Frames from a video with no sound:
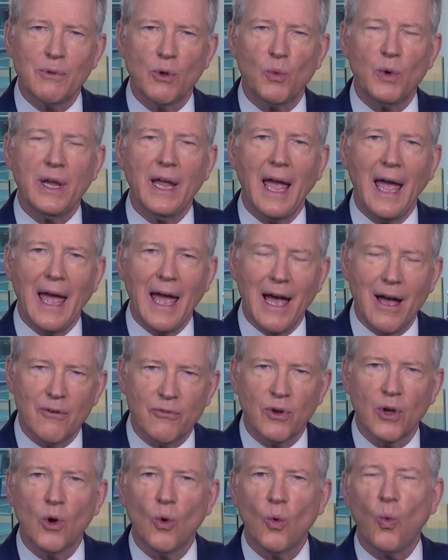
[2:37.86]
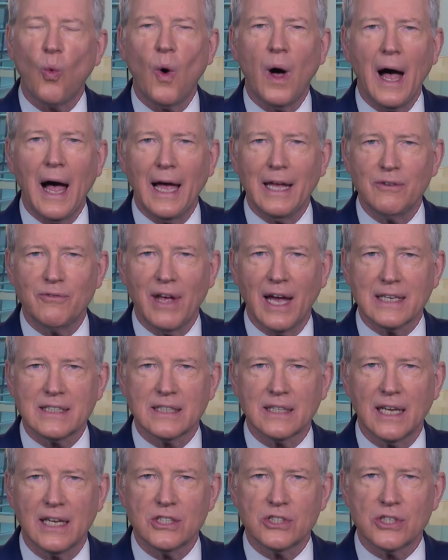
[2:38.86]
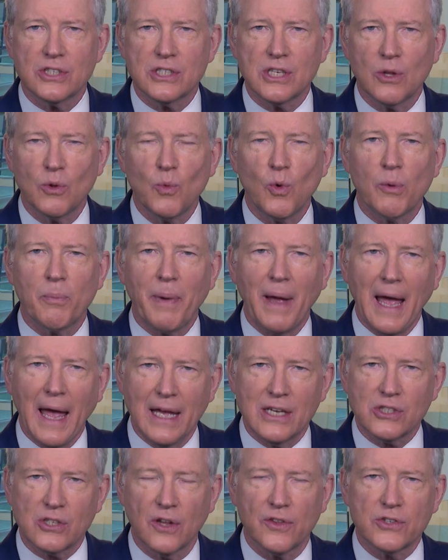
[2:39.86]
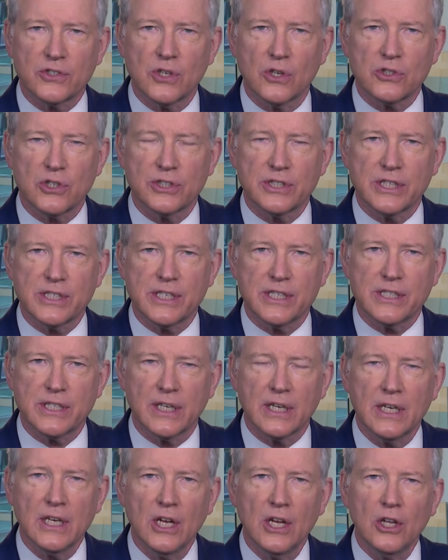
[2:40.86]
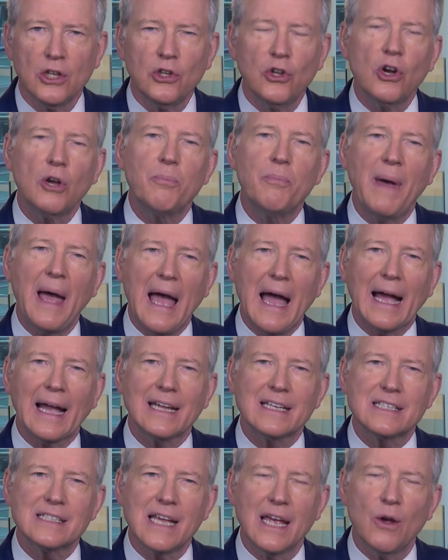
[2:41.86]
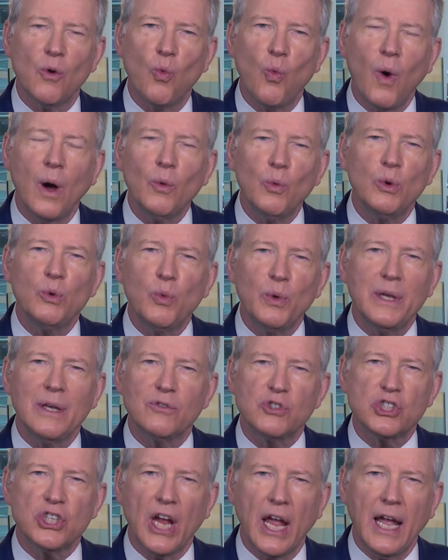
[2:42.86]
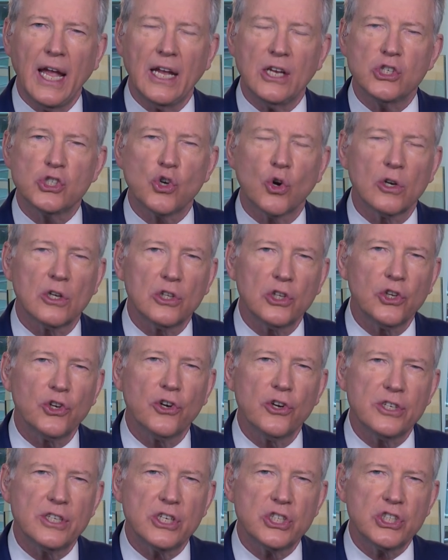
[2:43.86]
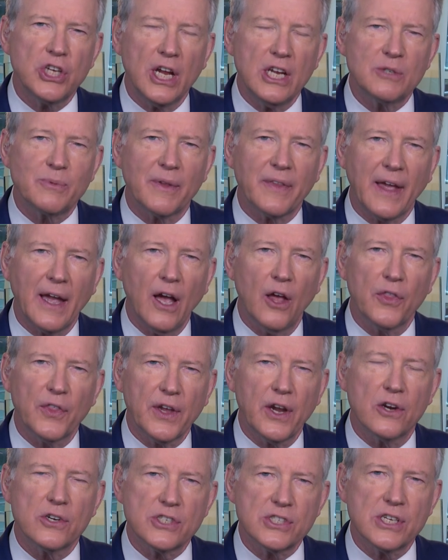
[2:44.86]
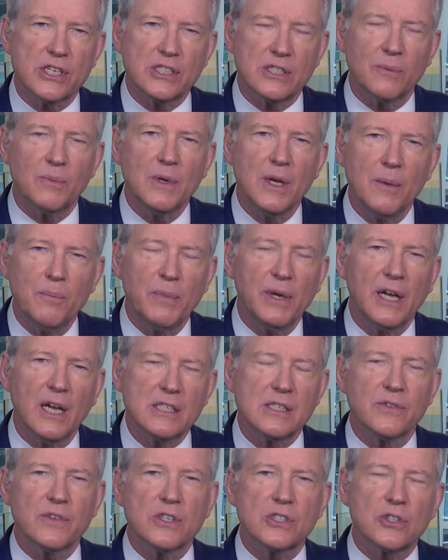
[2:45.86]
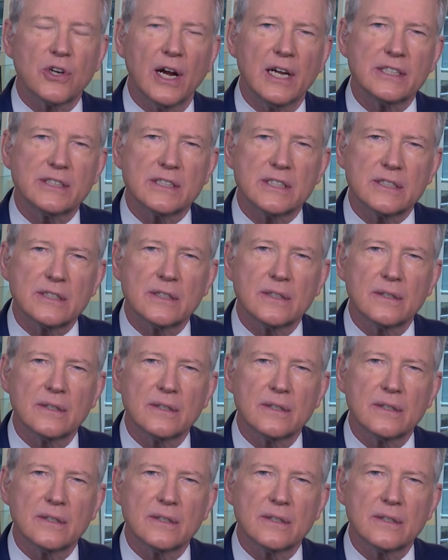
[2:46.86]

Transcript: that we have wide vaccinations and we're past all the social distancing. Look back and say, what would we have changed or learned to change about the healthcare system because of this crisis?